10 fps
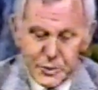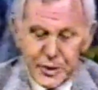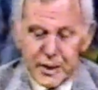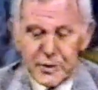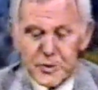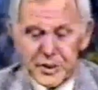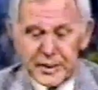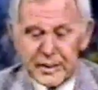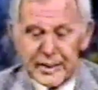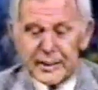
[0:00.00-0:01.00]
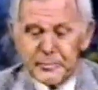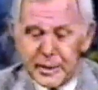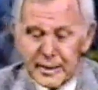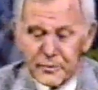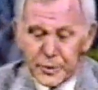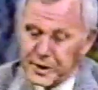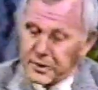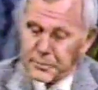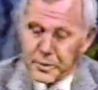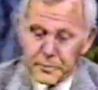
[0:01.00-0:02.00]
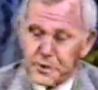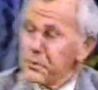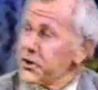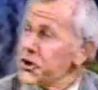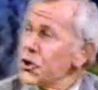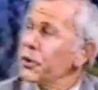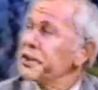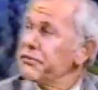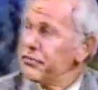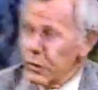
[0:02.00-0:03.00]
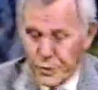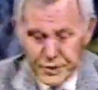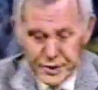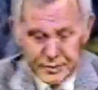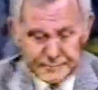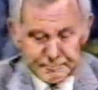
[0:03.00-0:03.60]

do not use a glad bag for any other purpose but storing food.